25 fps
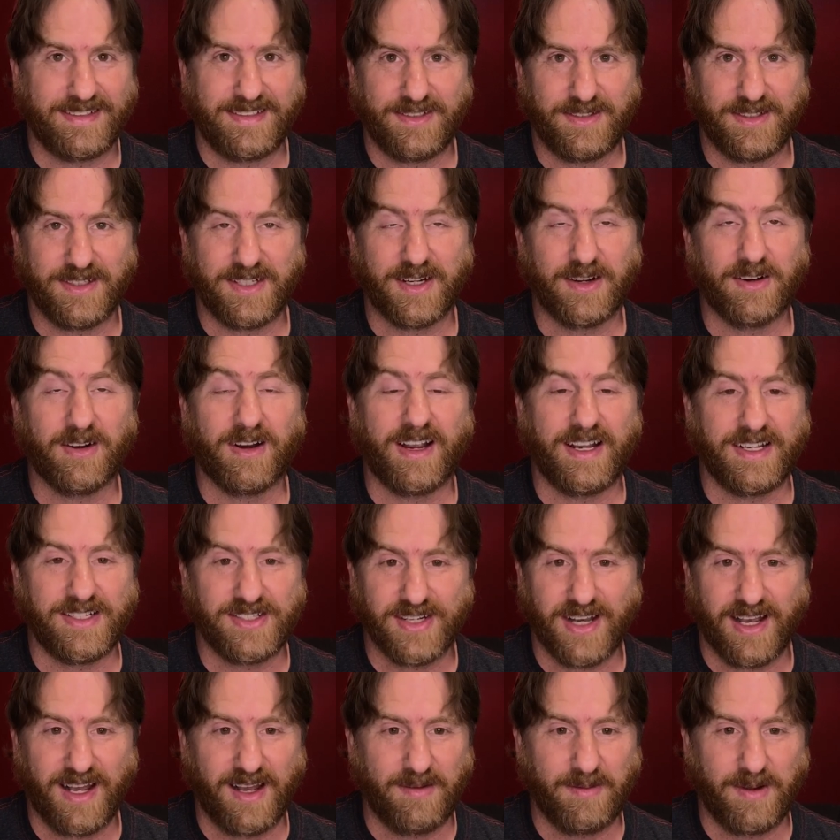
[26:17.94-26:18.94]
You did a great
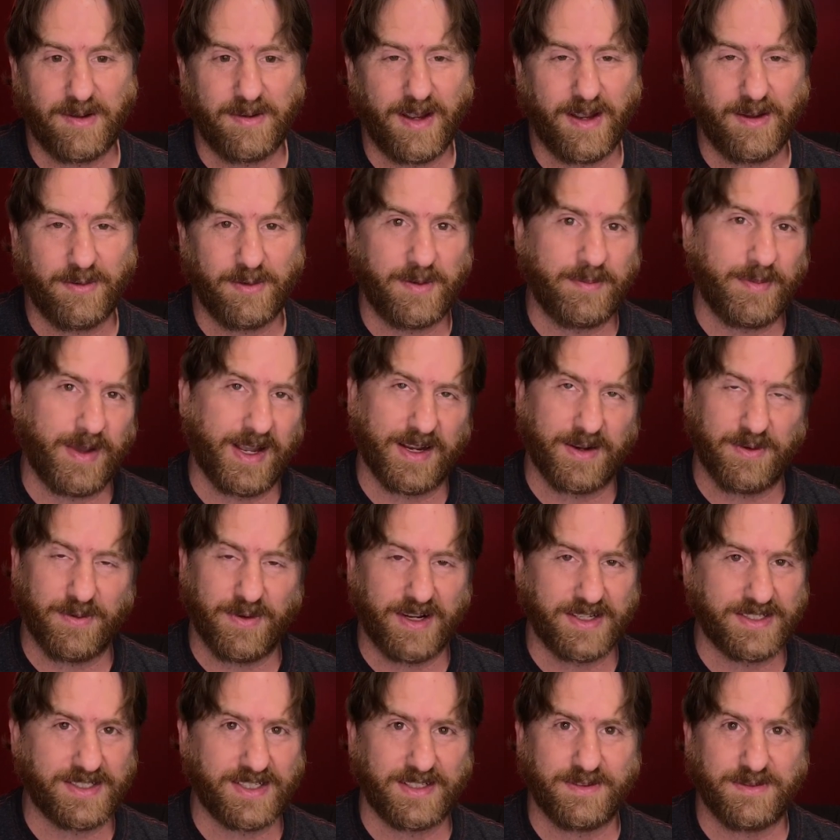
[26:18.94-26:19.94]
job. I mean, I went back and
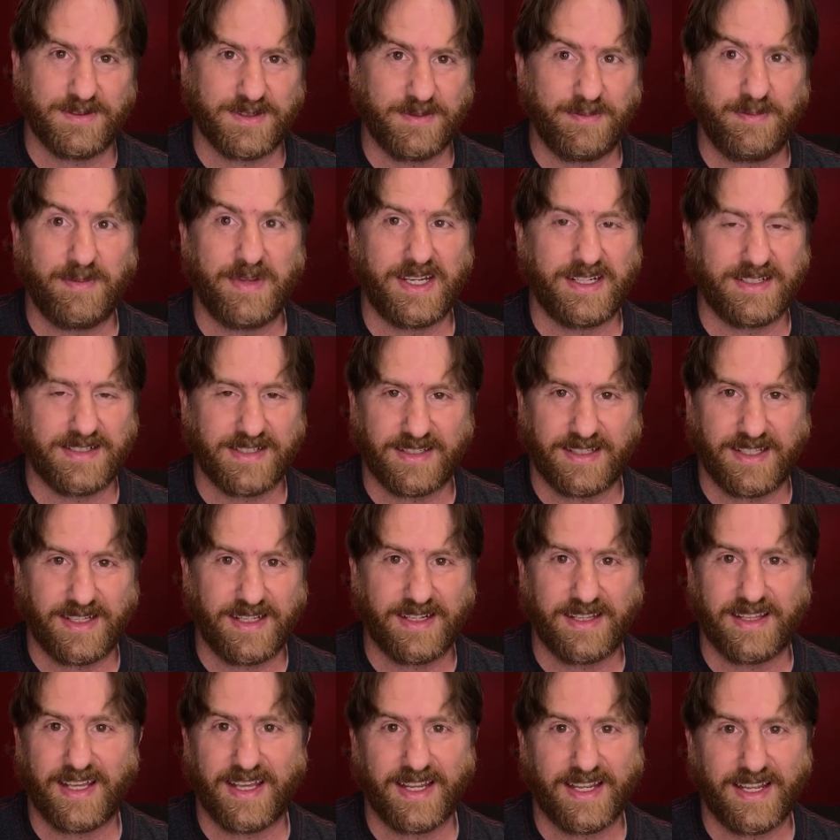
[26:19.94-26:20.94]
watched it. It was amazing, the
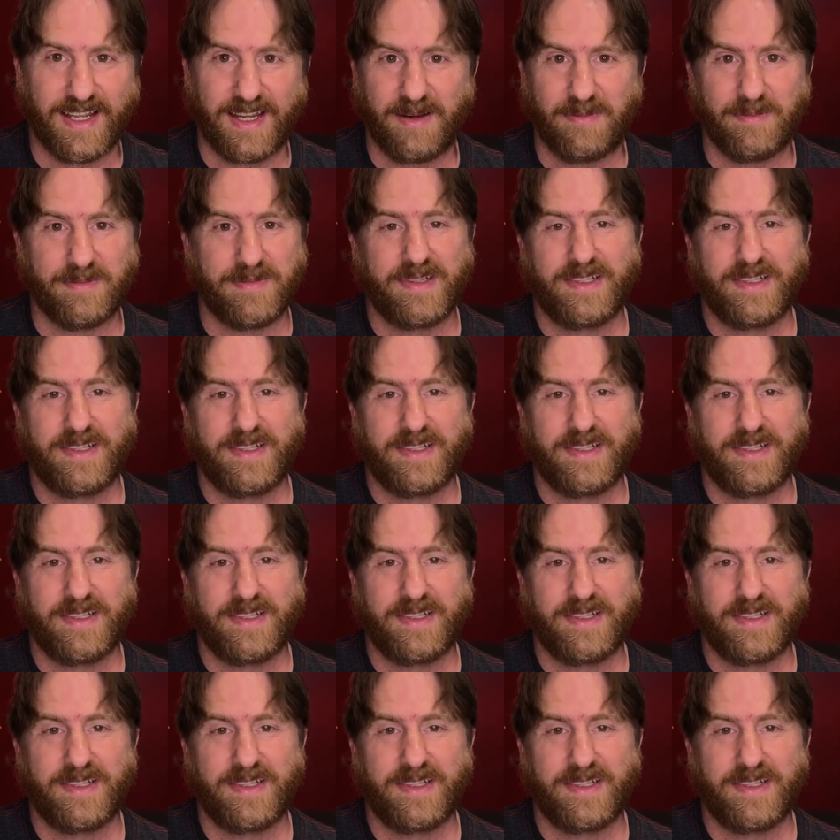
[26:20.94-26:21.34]
end of that game.